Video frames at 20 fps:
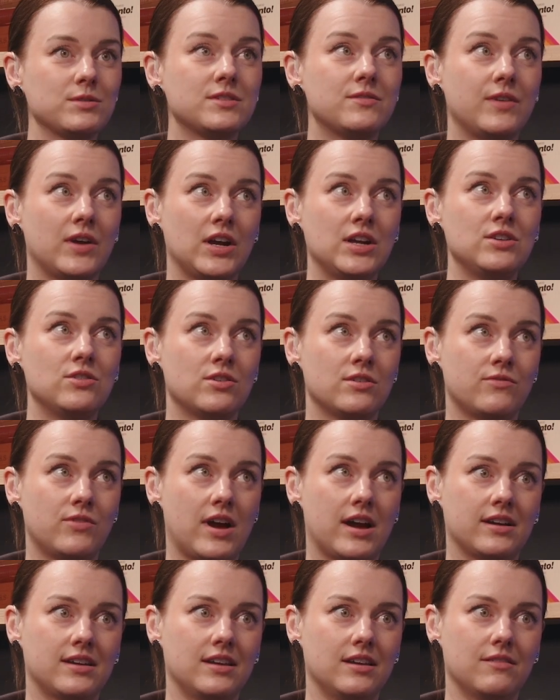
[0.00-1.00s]
very
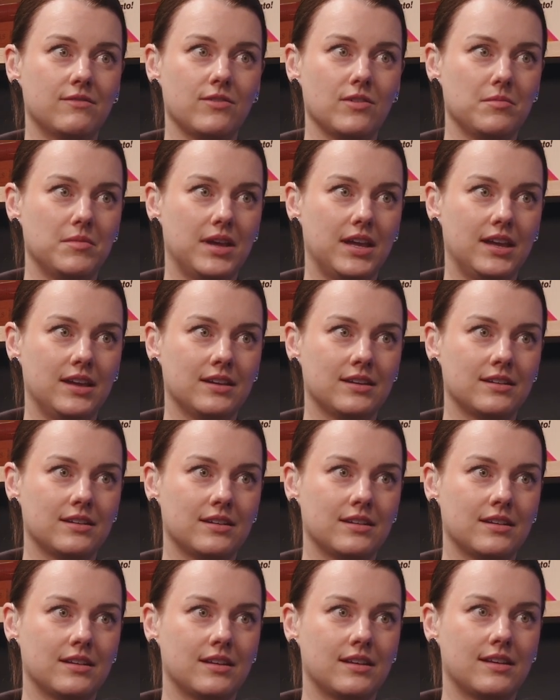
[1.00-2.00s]
nerve-wracking for me
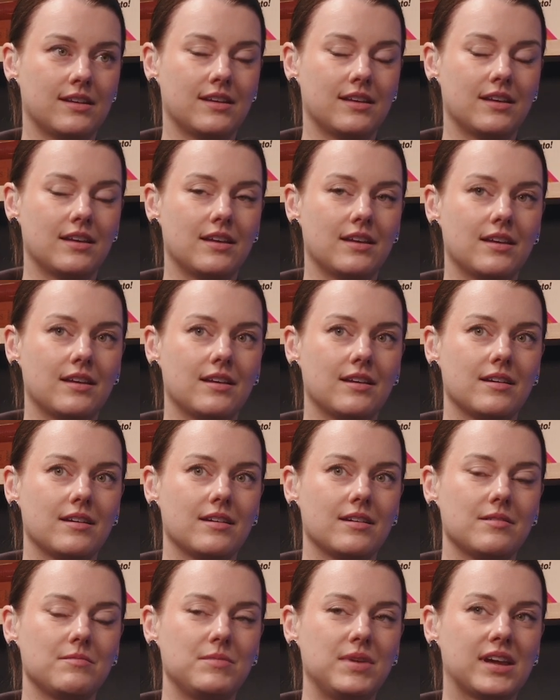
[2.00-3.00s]

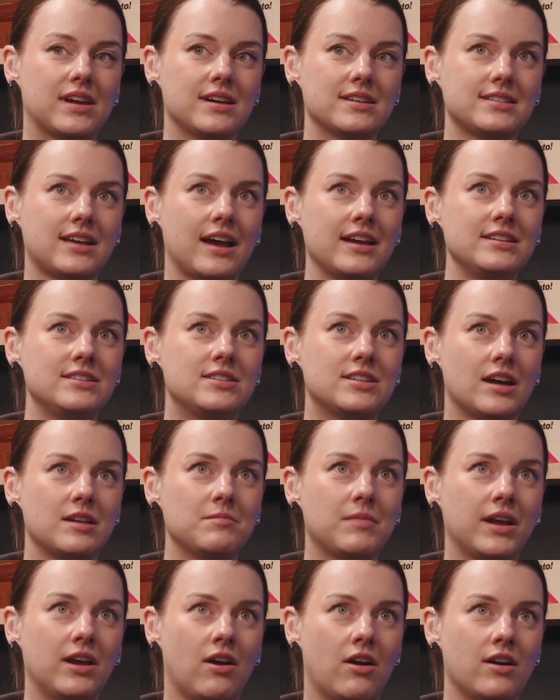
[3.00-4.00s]
because I'd done my
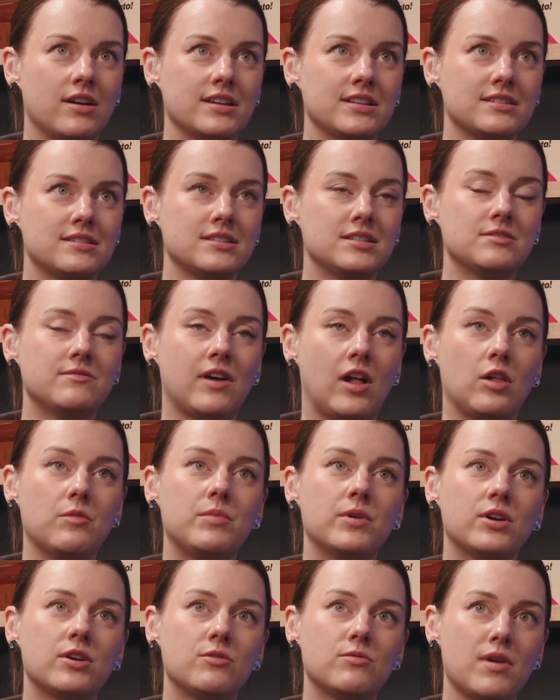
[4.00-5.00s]
hardest to develop a
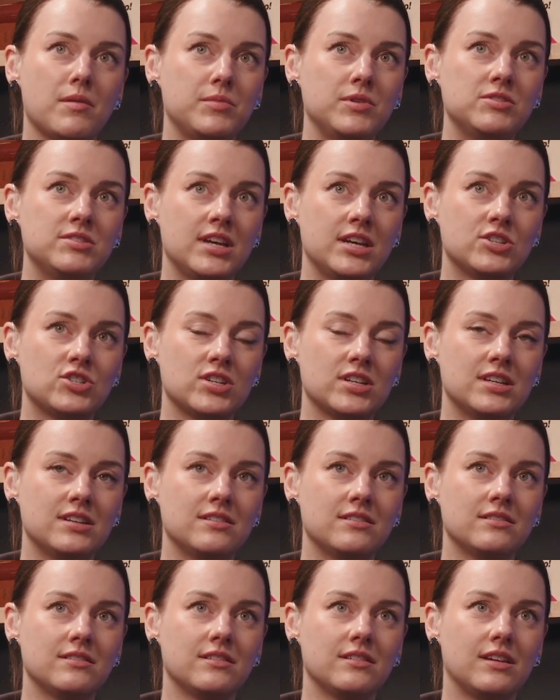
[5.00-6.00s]
good reputation in
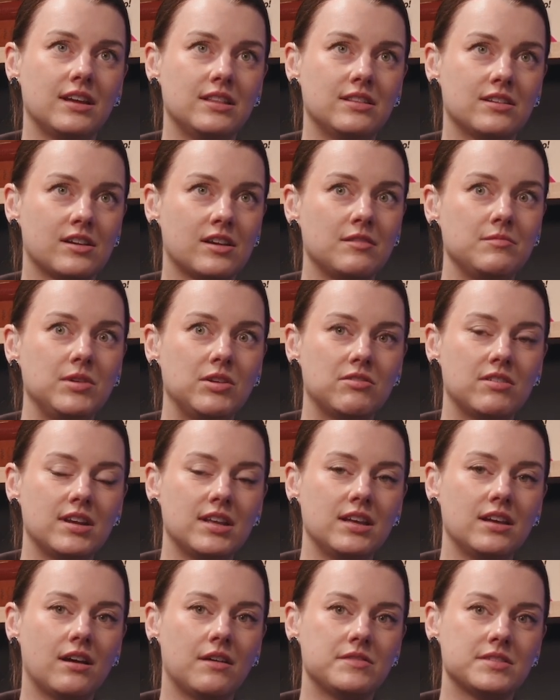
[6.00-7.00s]
the community of
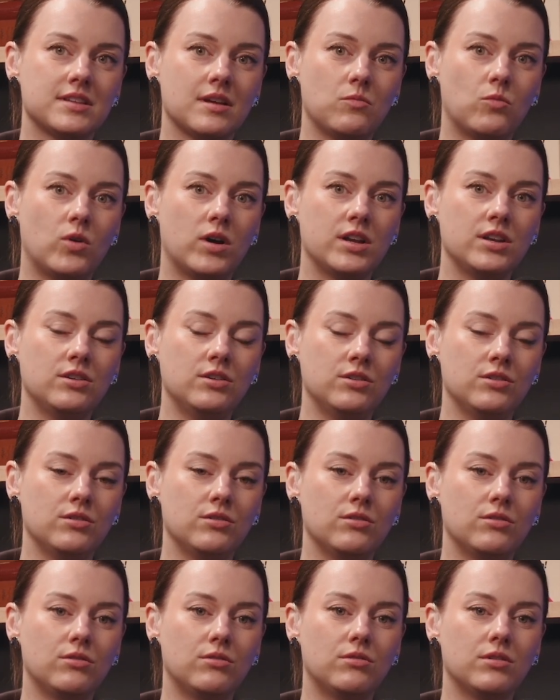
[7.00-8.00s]
someone who
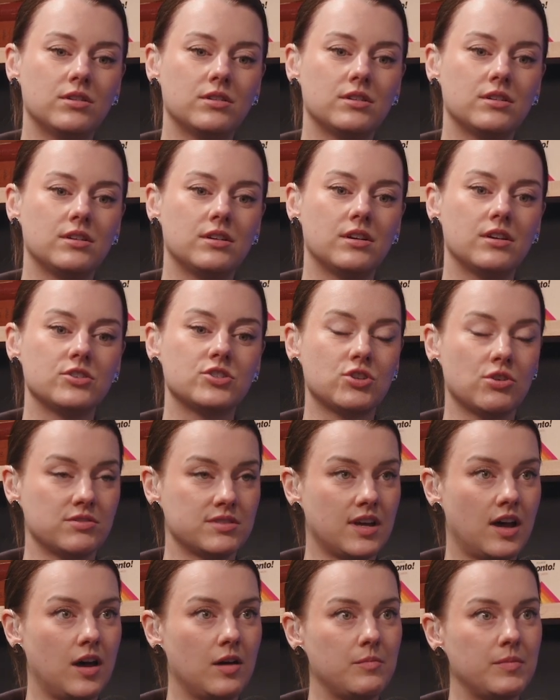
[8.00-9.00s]
shows
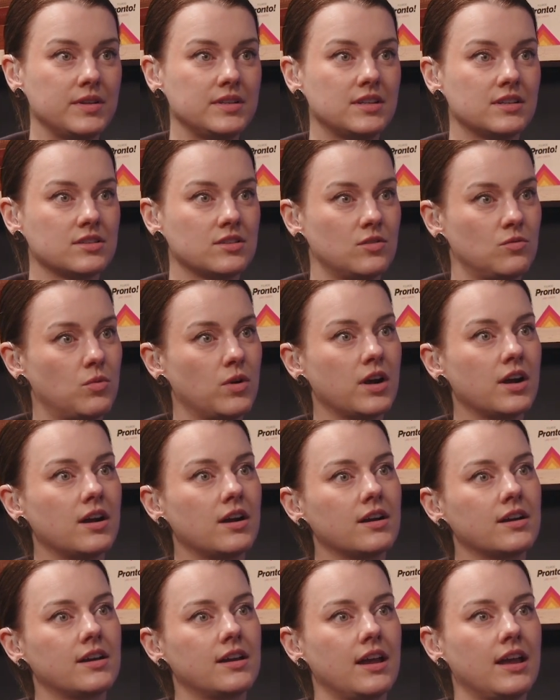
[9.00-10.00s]
up and does good
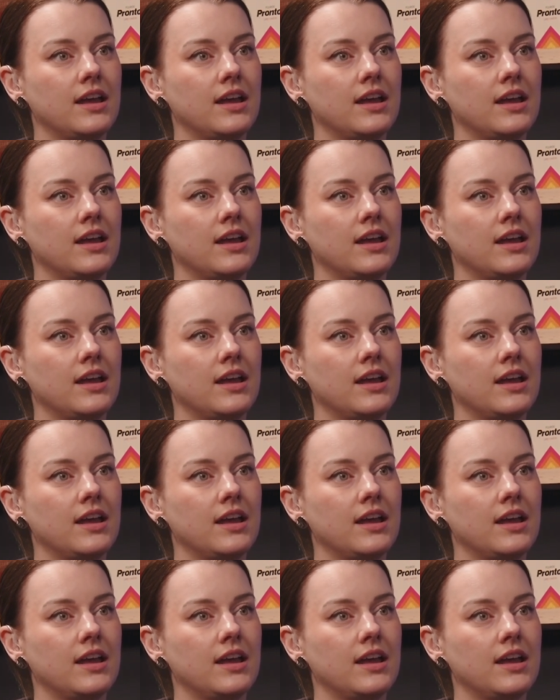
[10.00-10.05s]
work.